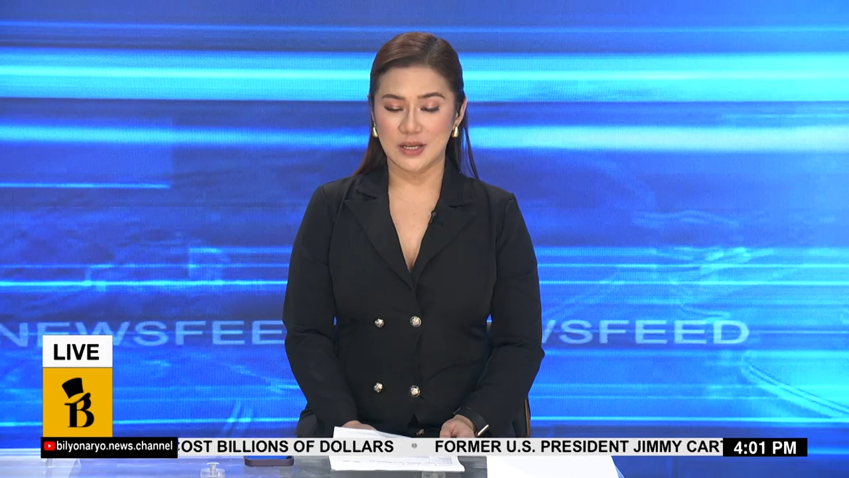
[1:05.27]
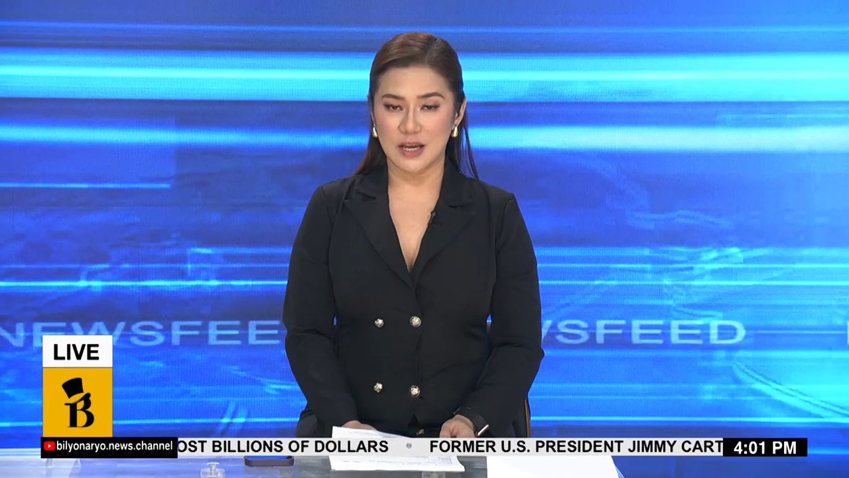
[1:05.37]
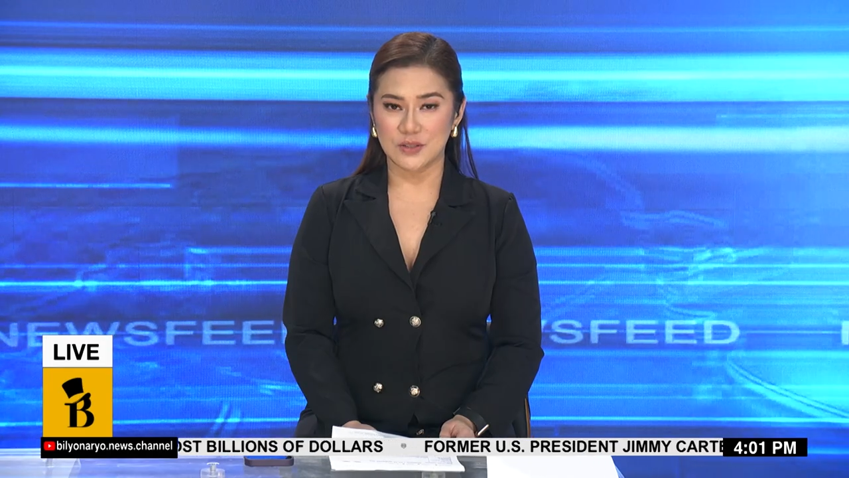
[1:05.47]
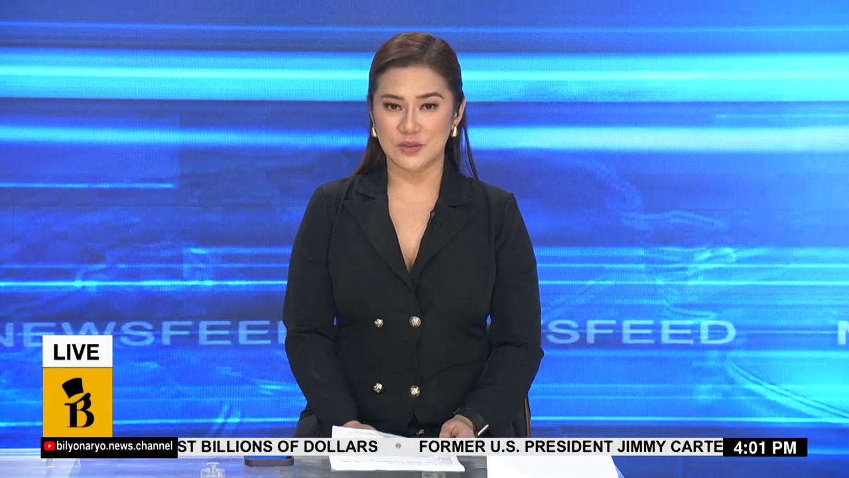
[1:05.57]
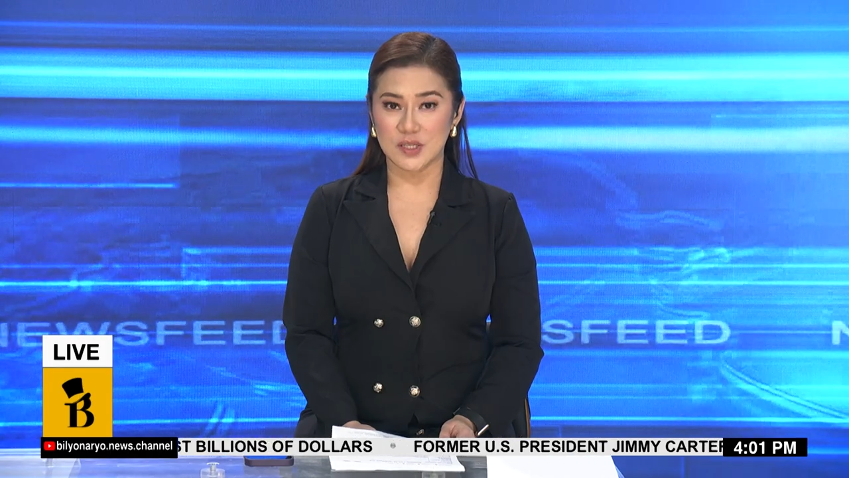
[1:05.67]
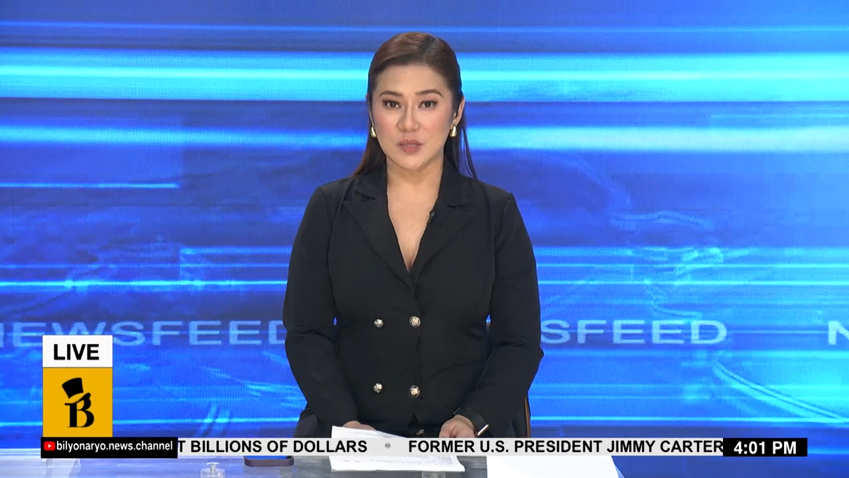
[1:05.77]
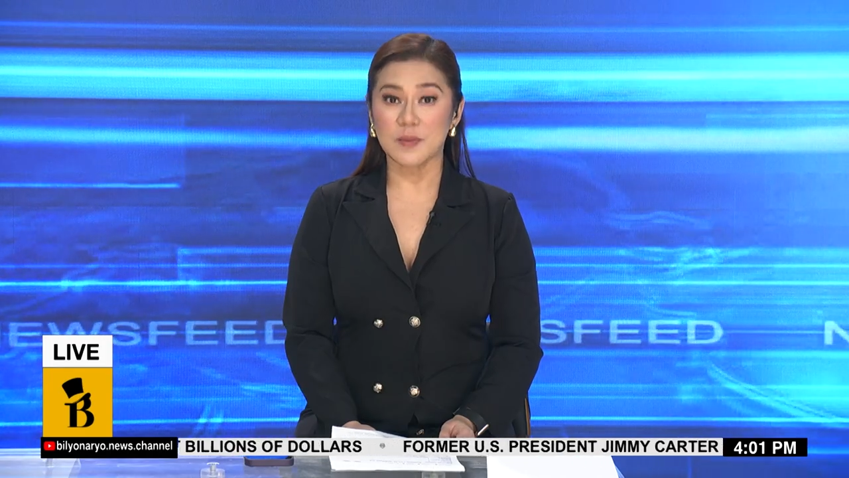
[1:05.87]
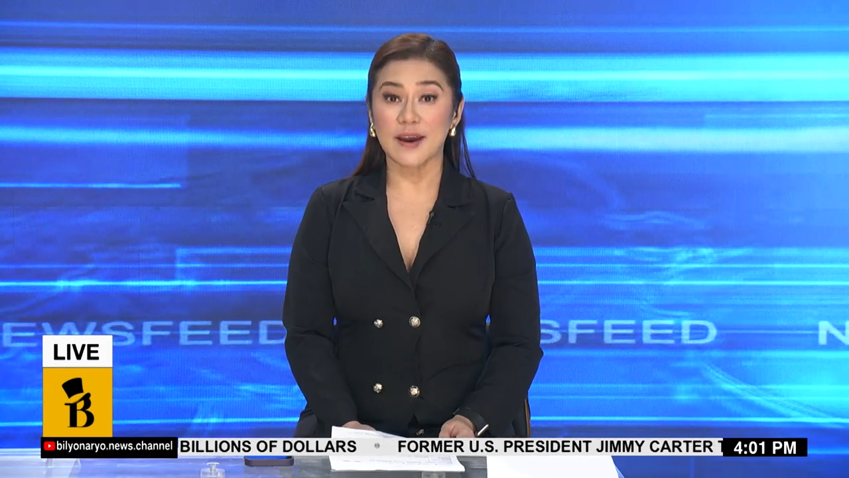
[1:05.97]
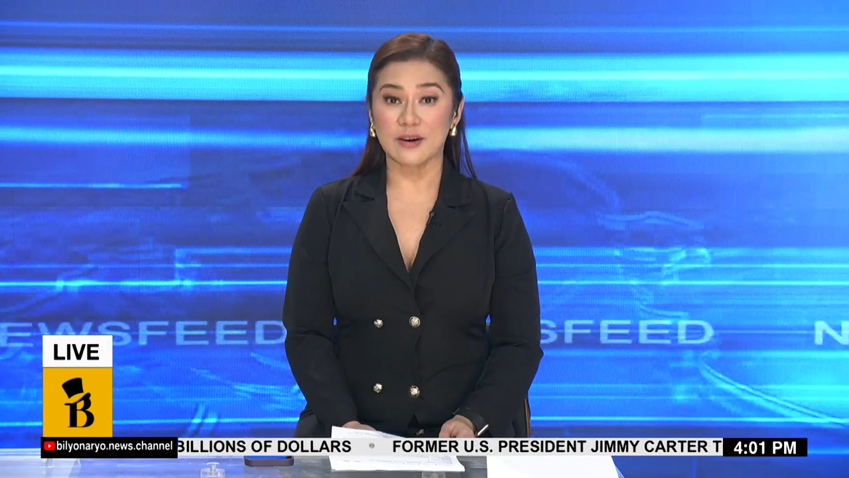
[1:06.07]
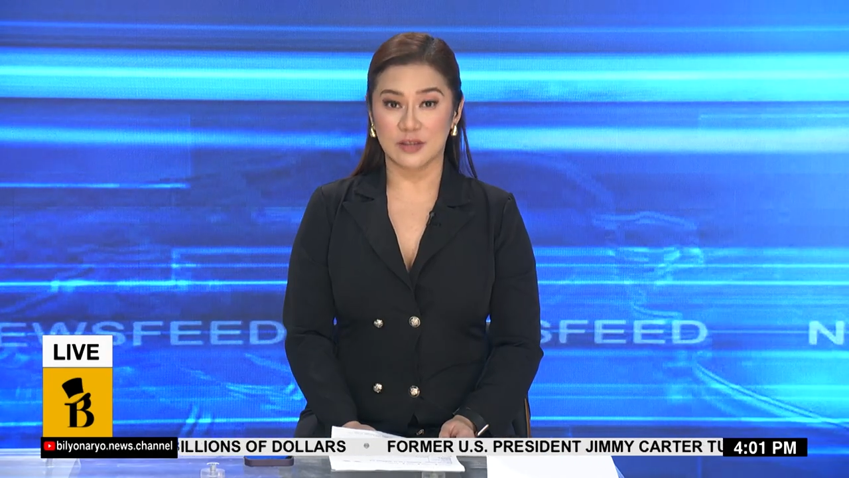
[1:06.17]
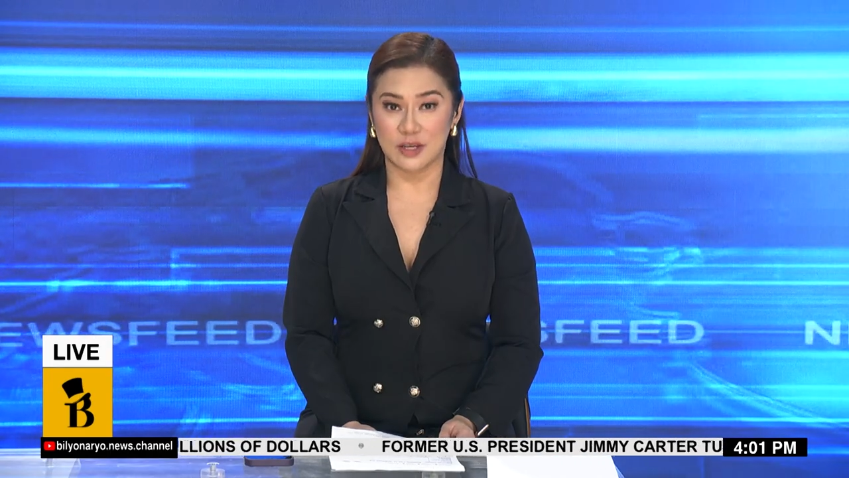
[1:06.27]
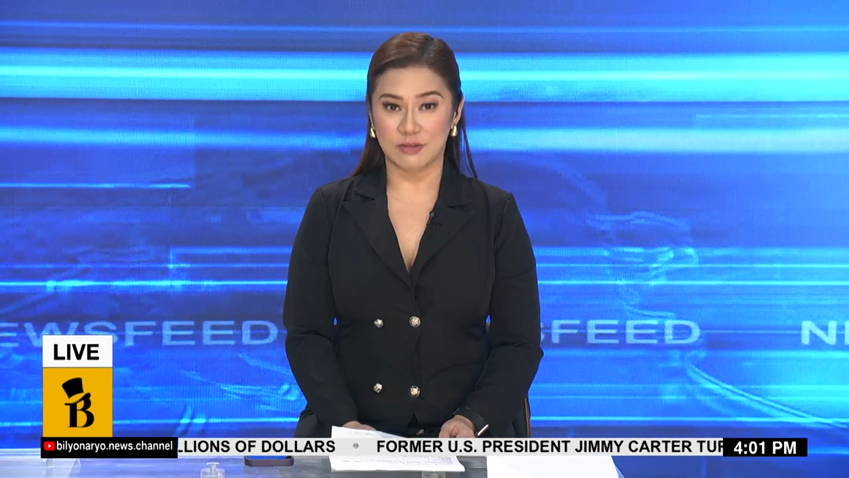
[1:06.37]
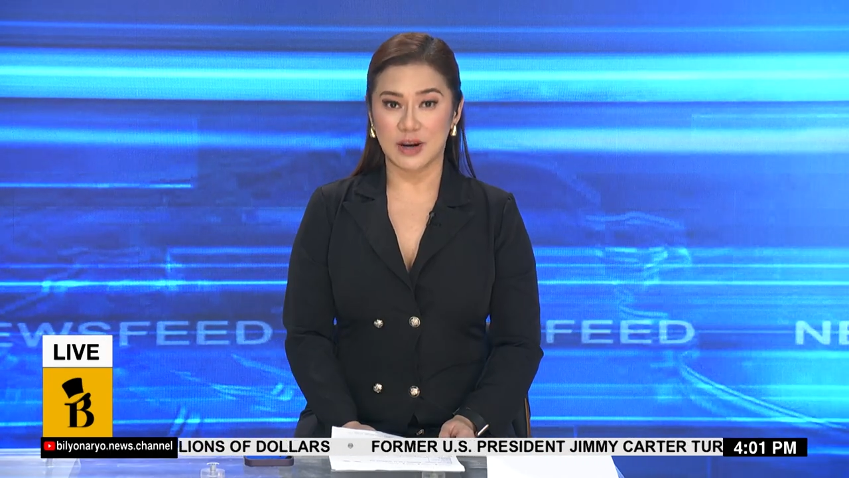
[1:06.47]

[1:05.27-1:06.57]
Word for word: now to the spiraling